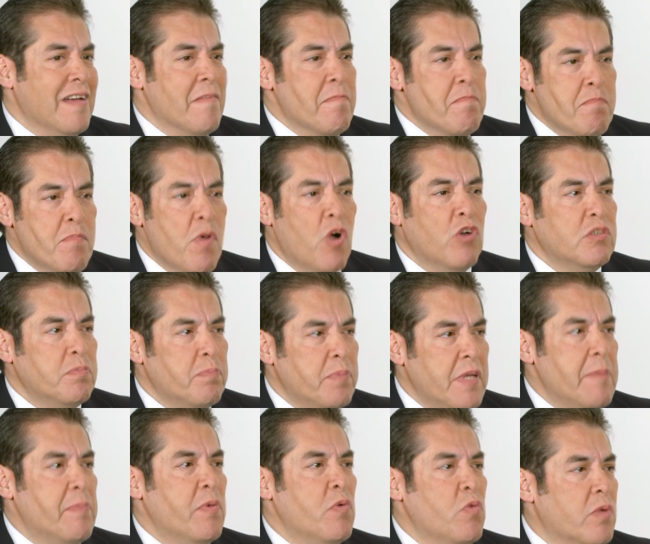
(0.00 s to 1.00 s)
most
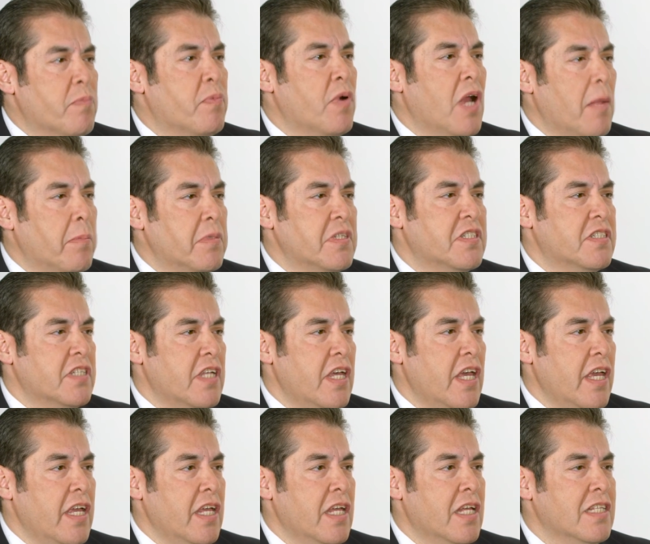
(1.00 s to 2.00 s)
people would probably
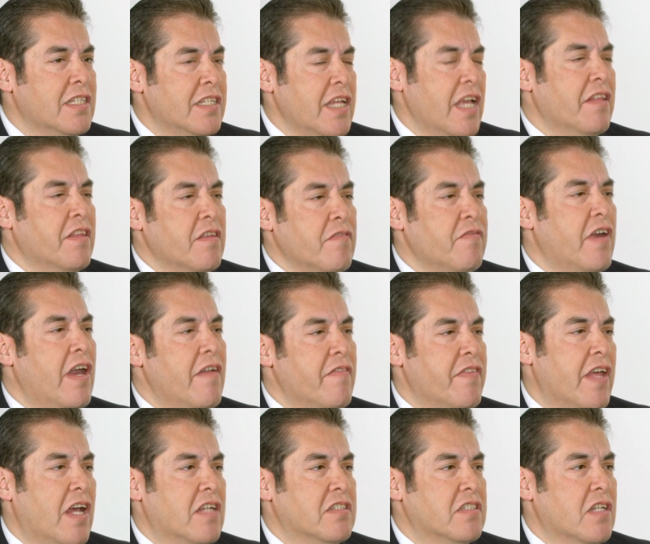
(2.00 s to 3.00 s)
say, take the
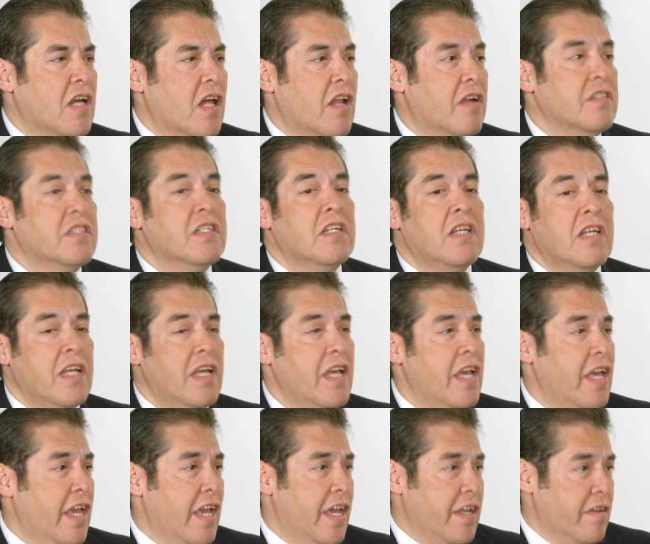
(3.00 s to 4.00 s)
$5,000
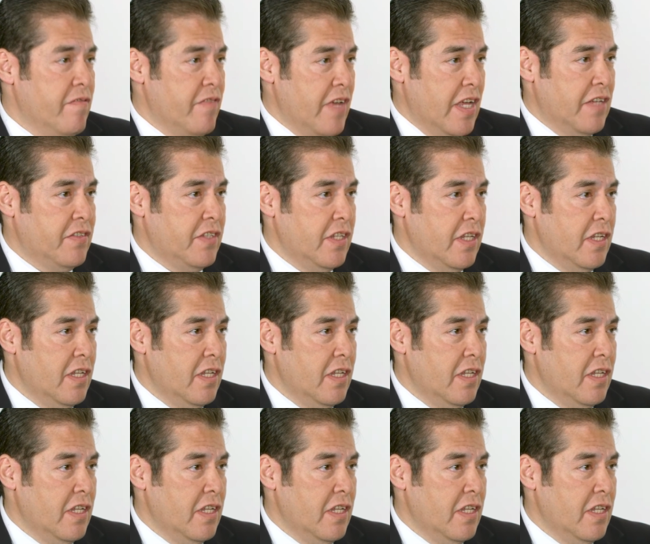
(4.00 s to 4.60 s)
and invest it.